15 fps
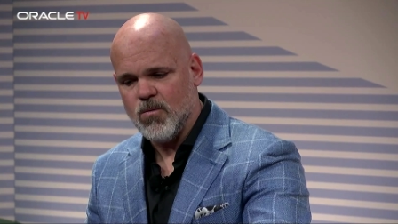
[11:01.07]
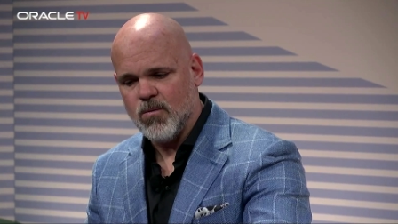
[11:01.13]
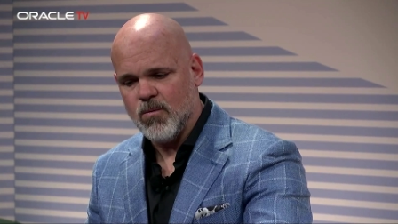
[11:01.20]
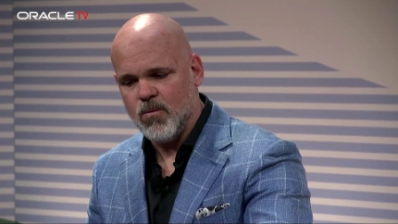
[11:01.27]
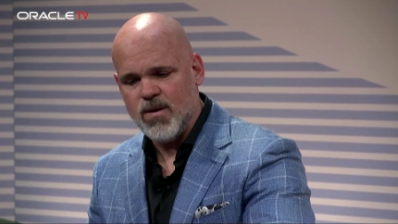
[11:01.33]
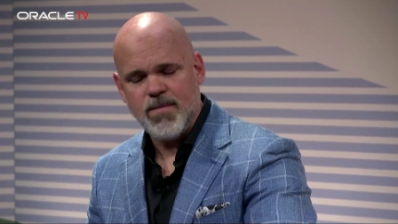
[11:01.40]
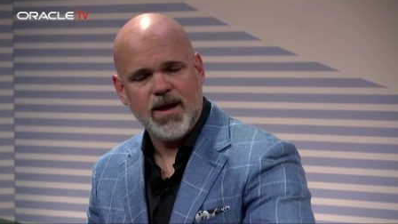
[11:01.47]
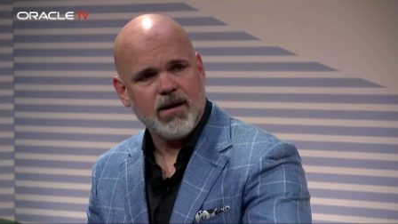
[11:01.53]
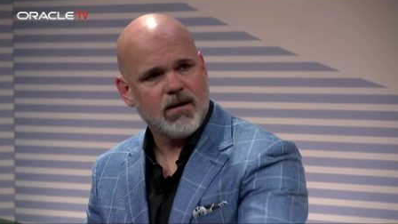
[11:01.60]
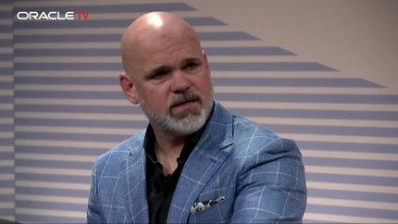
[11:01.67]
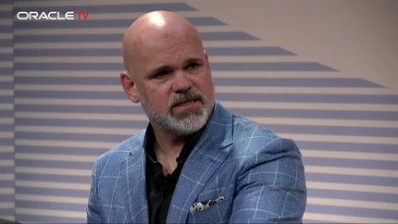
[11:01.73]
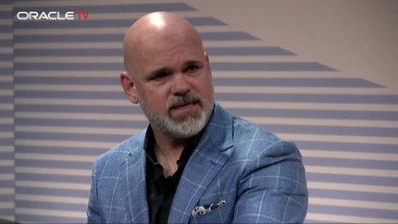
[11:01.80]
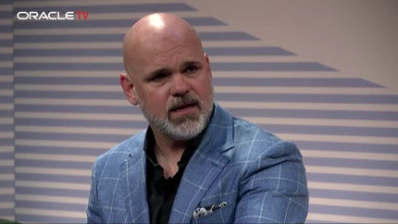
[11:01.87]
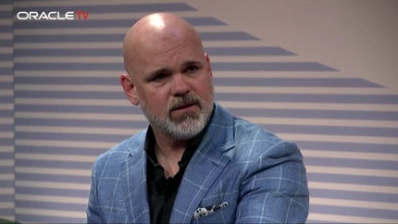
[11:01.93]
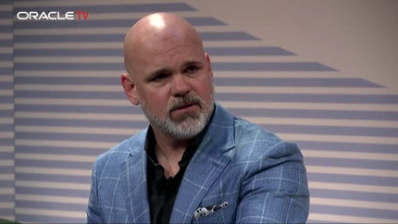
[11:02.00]
we make our
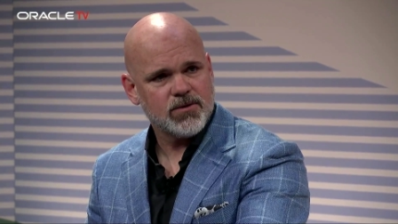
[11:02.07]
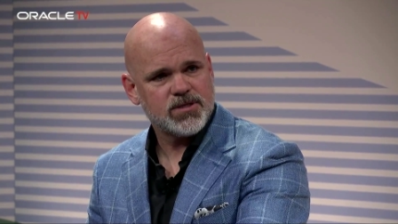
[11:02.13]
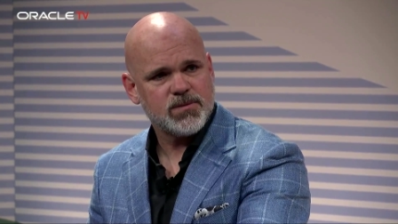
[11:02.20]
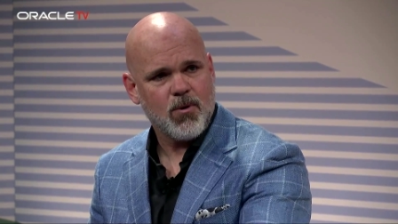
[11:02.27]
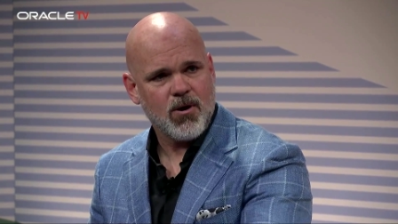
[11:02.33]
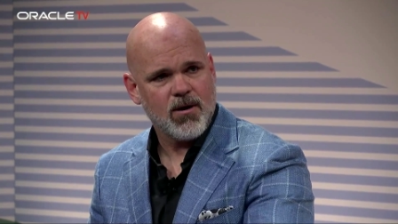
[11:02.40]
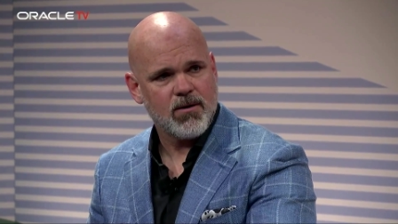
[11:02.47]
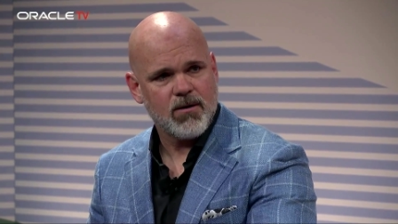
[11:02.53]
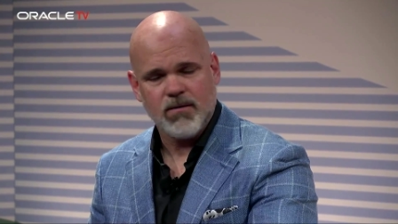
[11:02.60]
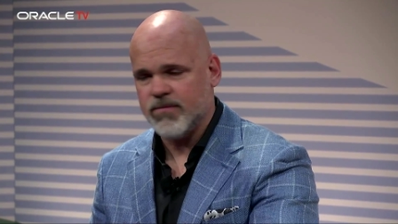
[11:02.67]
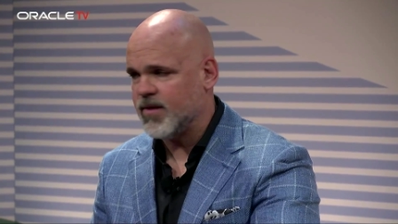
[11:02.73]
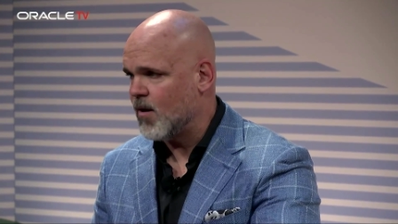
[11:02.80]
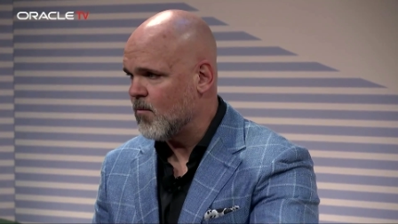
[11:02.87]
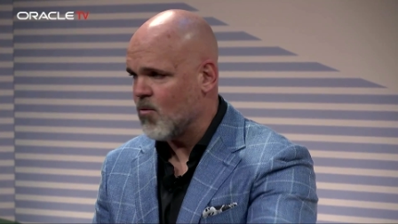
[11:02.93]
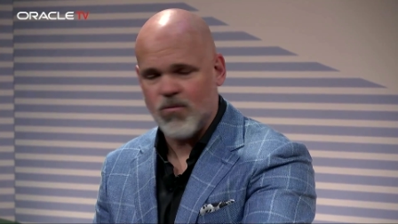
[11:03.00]
sellers smarter.
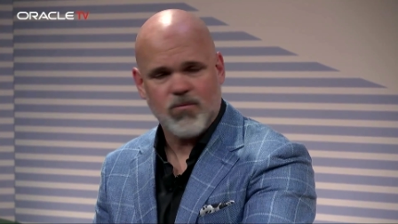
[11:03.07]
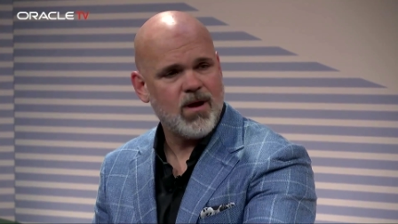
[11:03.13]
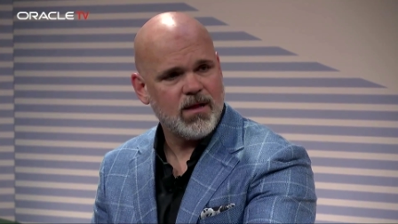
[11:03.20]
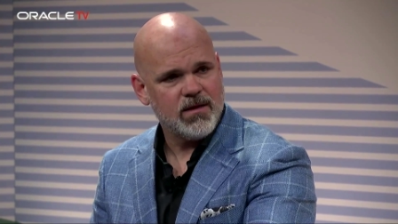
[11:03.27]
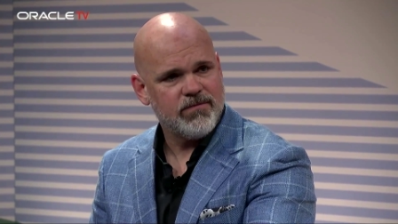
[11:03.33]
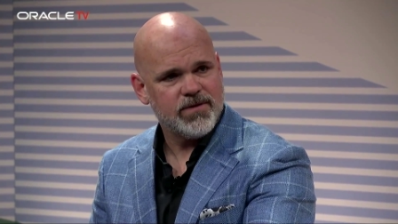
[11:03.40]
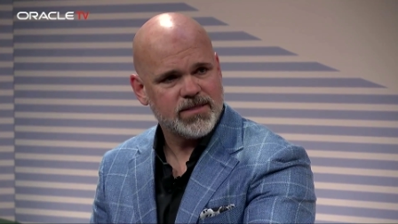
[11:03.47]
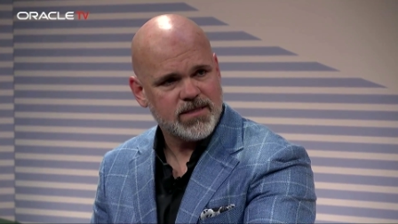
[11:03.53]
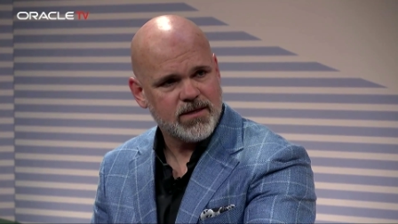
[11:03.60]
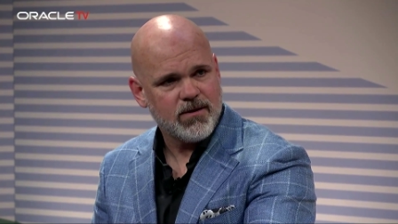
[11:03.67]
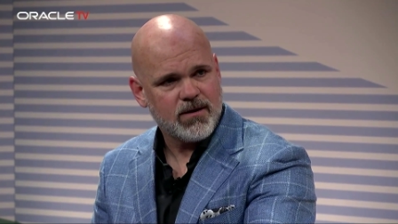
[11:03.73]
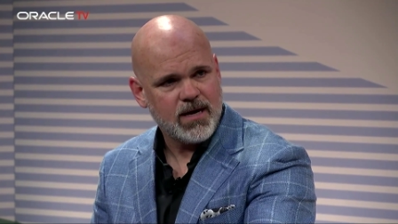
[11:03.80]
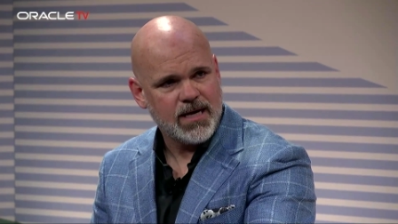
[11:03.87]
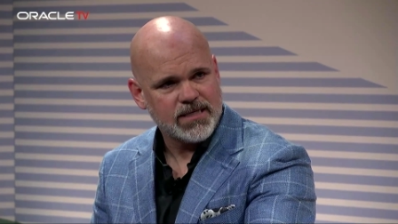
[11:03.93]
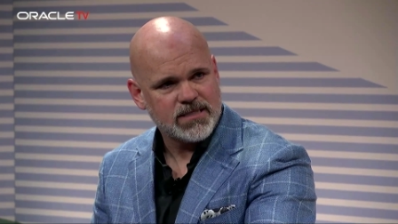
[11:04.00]
They're more relevant to their
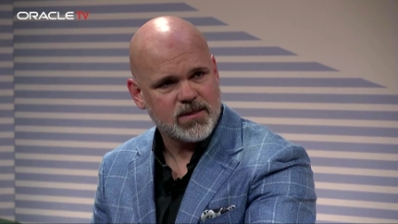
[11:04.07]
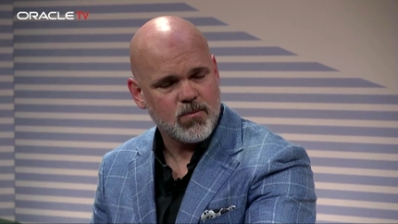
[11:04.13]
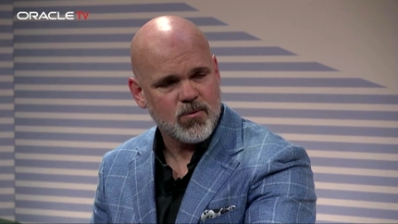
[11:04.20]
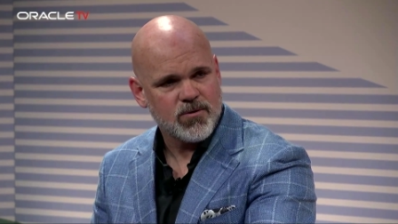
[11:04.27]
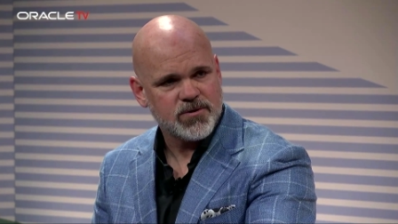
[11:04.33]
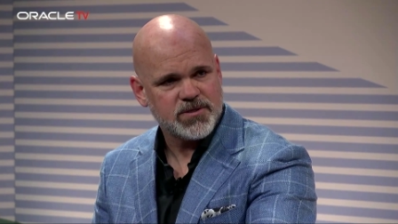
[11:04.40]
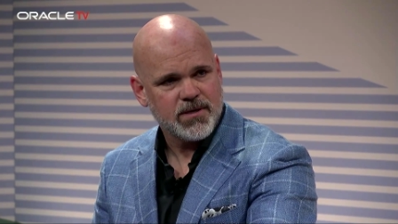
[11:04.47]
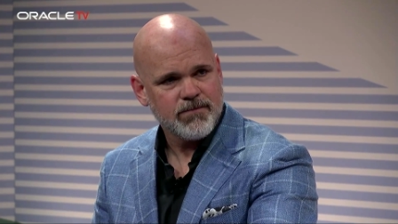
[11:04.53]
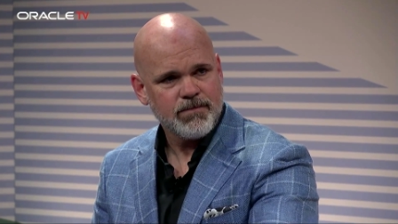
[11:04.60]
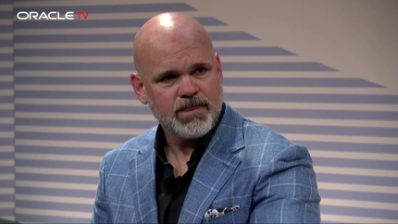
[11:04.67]
customers.